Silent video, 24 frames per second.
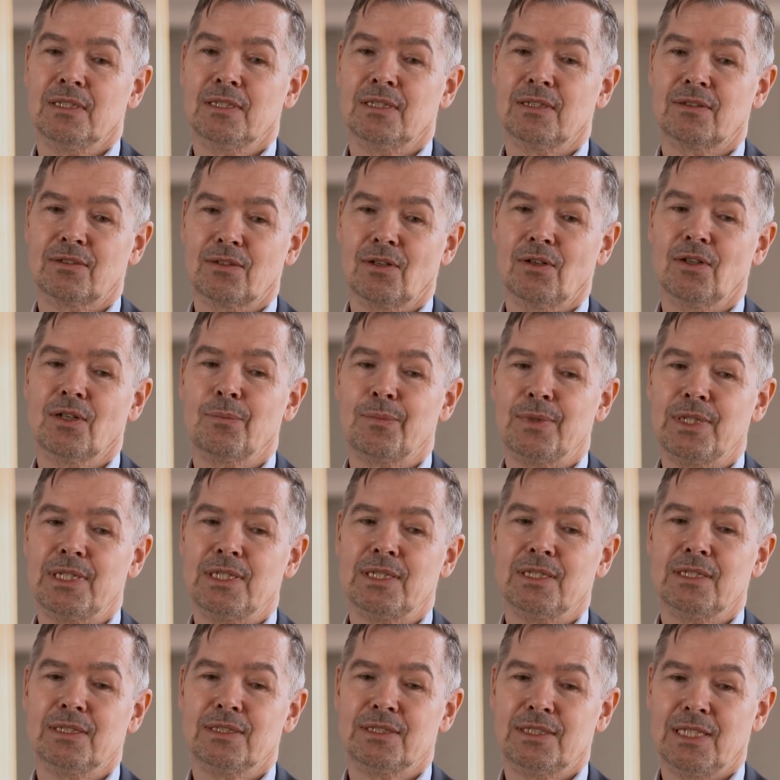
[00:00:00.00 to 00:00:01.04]
is going to
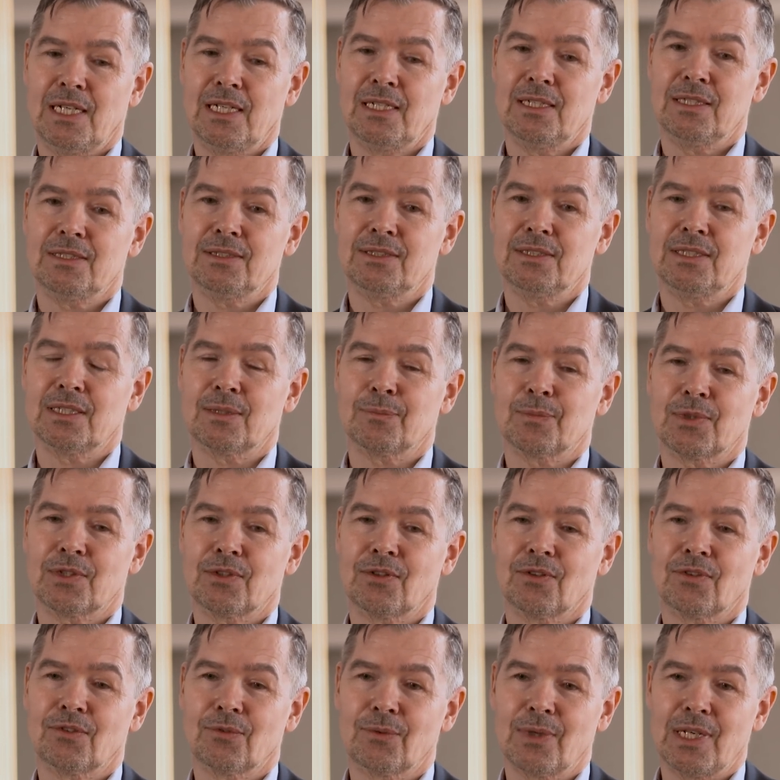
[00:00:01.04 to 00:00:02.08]
be challenging,
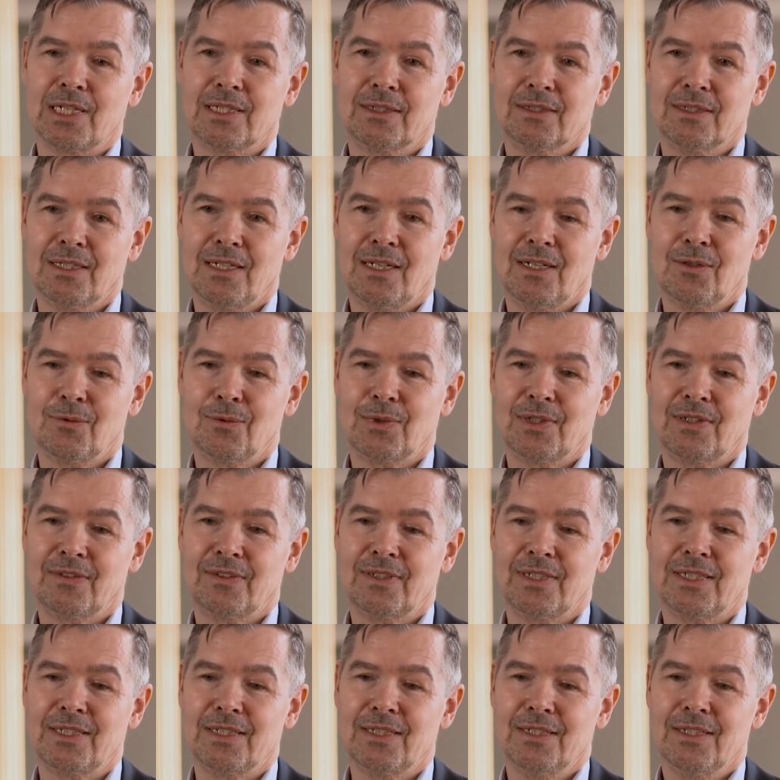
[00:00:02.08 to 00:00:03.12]
because right now we
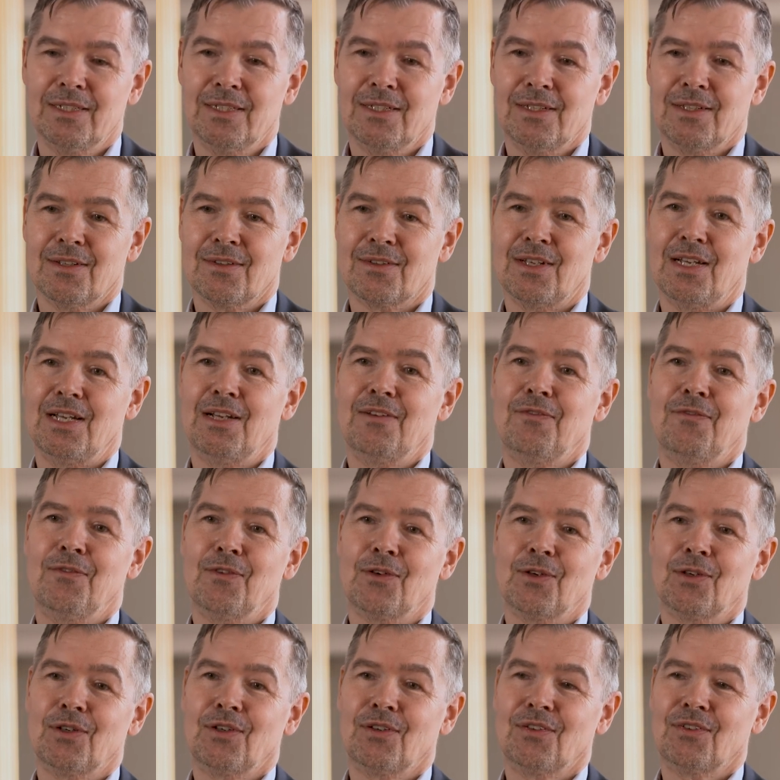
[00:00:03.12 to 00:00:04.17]
see the
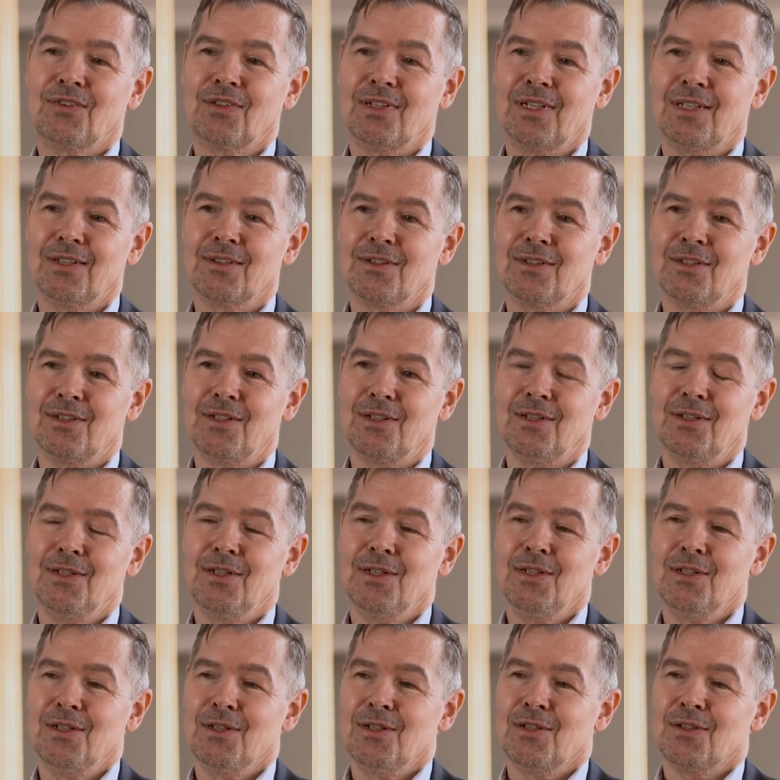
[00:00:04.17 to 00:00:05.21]
efforts and the
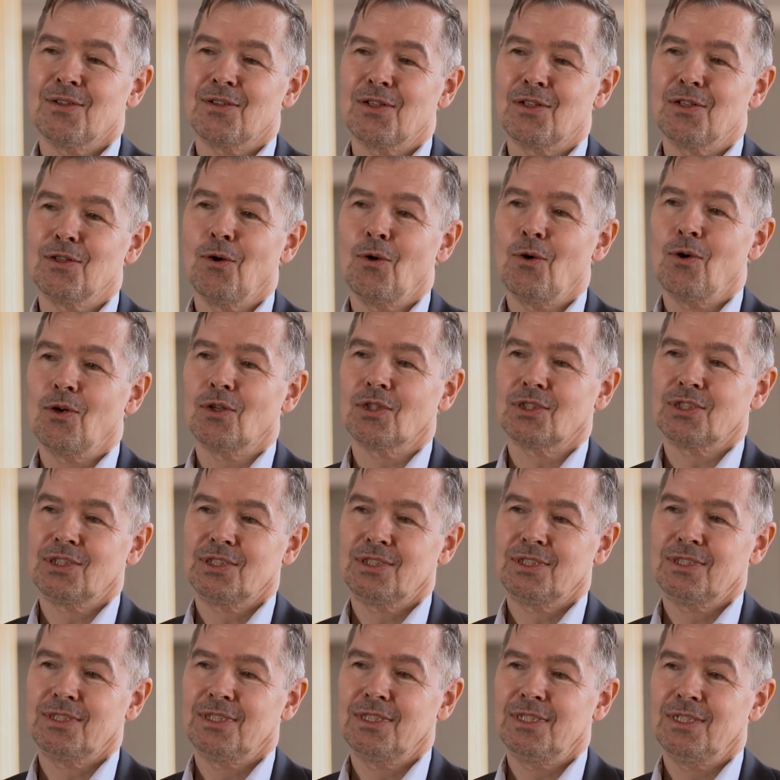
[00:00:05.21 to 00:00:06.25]

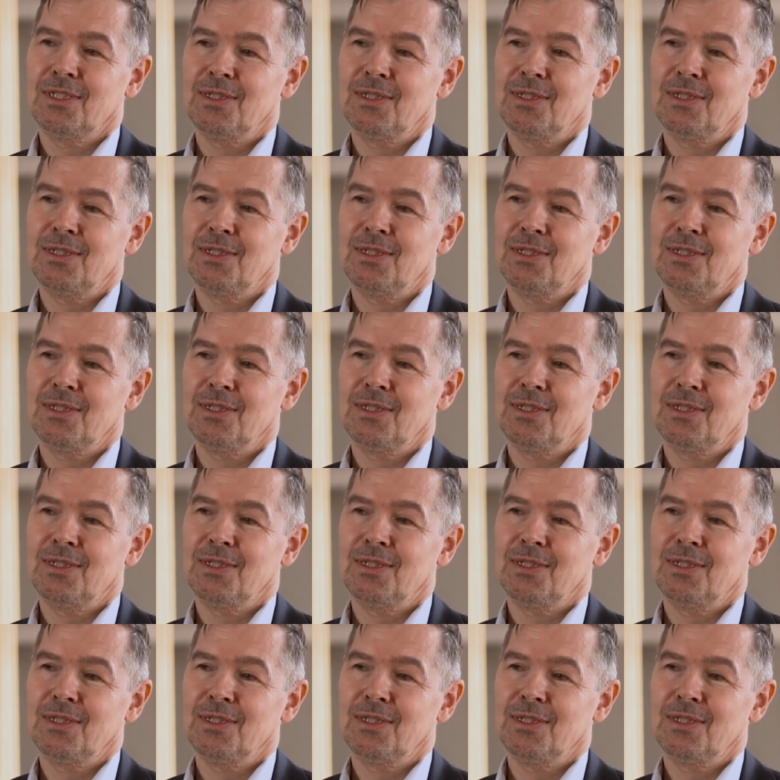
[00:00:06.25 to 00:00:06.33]
launched